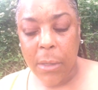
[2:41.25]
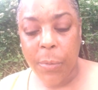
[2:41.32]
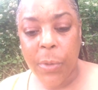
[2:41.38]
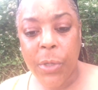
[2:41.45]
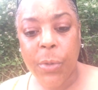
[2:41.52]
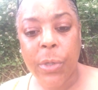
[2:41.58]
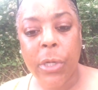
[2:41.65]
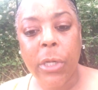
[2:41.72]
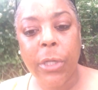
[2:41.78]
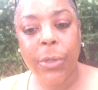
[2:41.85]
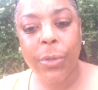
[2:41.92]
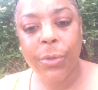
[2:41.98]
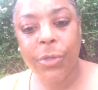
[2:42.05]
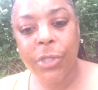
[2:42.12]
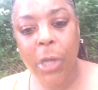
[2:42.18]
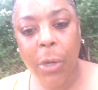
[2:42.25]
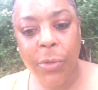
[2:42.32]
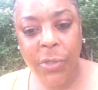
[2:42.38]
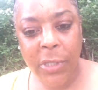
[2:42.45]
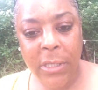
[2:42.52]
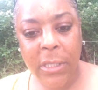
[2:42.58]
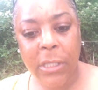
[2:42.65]
when you include
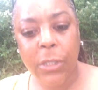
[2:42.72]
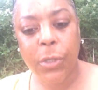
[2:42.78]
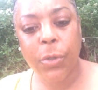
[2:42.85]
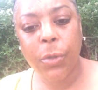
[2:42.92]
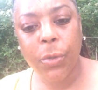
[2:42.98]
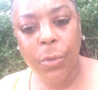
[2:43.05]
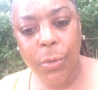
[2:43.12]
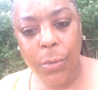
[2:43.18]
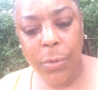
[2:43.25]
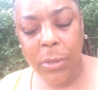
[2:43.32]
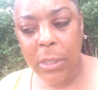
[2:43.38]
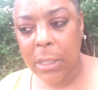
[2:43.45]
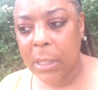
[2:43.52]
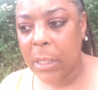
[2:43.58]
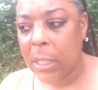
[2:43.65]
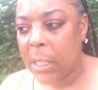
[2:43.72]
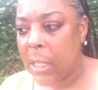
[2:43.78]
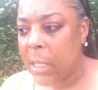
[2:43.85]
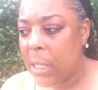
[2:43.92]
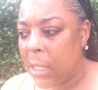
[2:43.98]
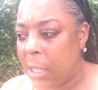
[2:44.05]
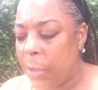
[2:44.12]
churches and schools, and
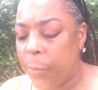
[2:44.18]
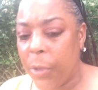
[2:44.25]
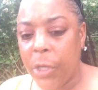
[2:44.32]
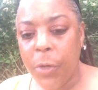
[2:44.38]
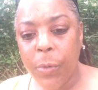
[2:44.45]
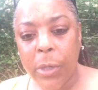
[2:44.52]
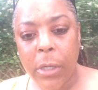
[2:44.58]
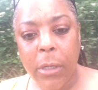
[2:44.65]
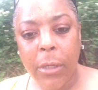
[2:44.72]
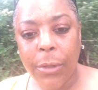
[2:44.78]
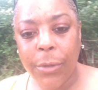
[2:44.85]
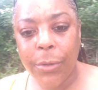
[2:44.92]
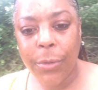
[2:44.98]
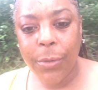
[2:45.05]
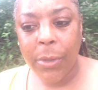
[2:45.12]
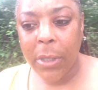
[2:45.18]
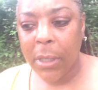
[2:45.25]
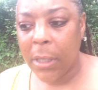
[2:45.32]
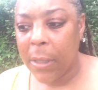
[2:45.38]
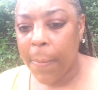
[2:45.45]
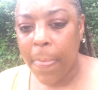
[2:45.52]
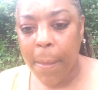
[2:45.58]
when you include
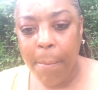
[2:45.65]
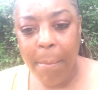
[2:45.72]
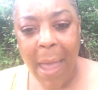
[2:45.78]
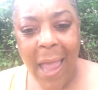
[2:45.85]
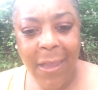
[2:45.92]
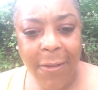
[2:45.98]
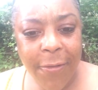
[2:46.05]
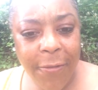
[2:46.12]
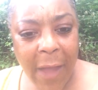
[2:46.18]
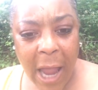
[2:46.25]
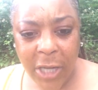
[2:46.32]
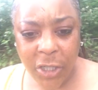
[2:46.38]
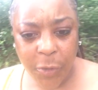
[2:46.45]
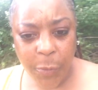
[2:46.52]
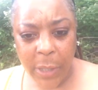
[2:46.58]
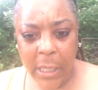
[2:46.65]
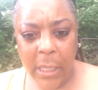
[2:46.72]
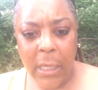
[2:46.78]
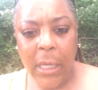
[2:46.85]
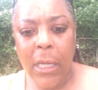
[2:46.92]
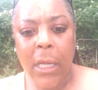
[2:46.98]
manufacturing.